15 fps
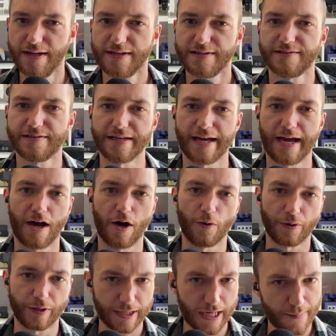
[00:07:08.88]
see
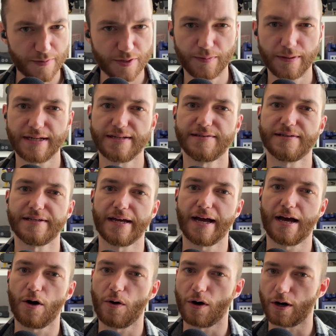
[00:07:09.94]
how games play, see
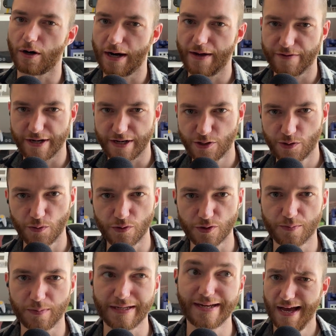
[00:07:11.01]
how our everyday tools
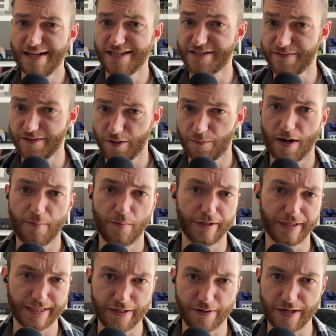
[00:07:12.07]
play. As a developer, I'm
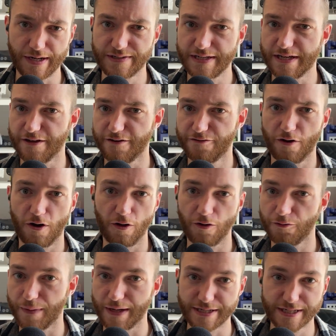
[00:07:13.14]
really curious if all
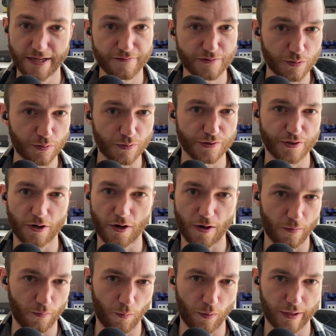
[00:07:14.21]
of my dev tools
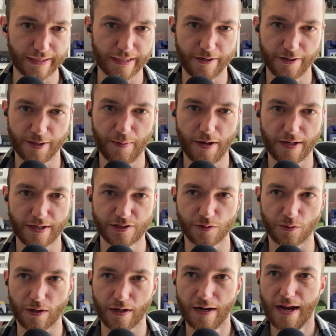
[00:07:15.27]
are working out of the box,
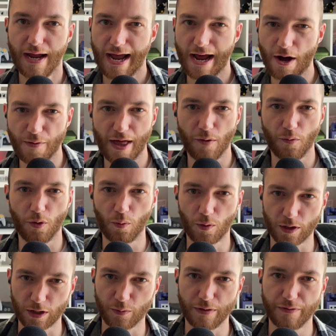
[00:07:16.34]
or how that will
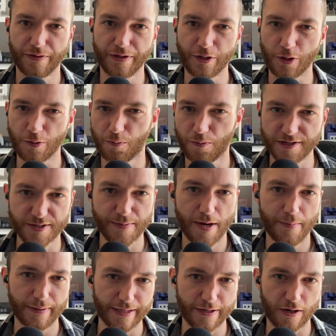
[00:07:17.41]
work with the new Prism
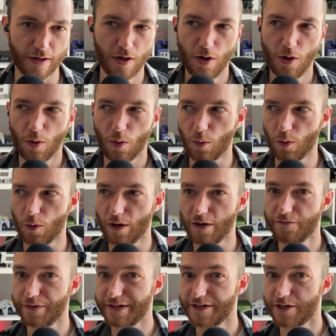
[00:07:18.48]
emulator, or
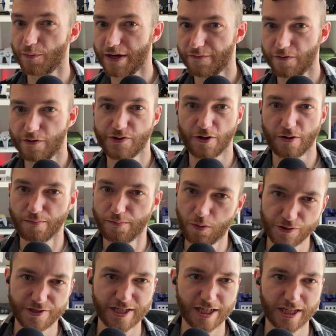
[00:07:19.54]
if we need to wait for certain
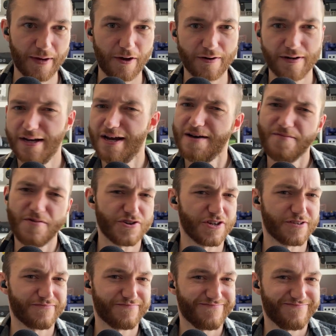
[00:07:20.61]
ports to come out. There's
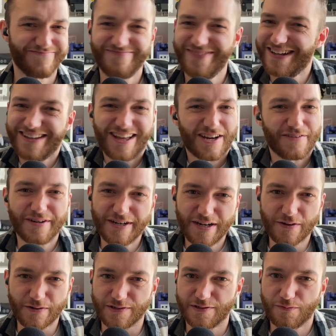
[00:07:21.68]
just a lot of
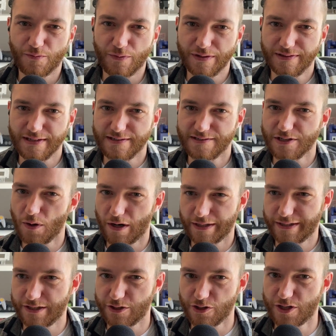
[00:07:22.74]
unknowns with this new
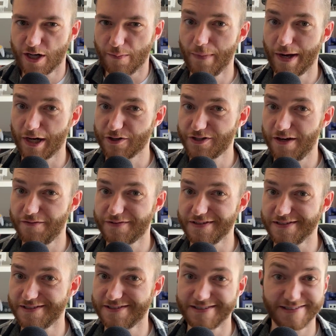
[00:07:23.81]
architecture jump. Microsoft
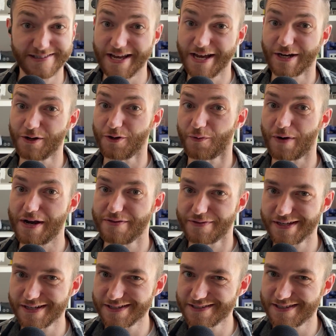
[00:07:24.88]
is saying all the right
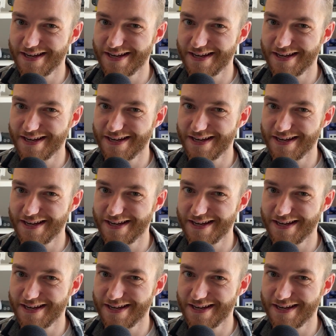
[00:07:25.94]
things.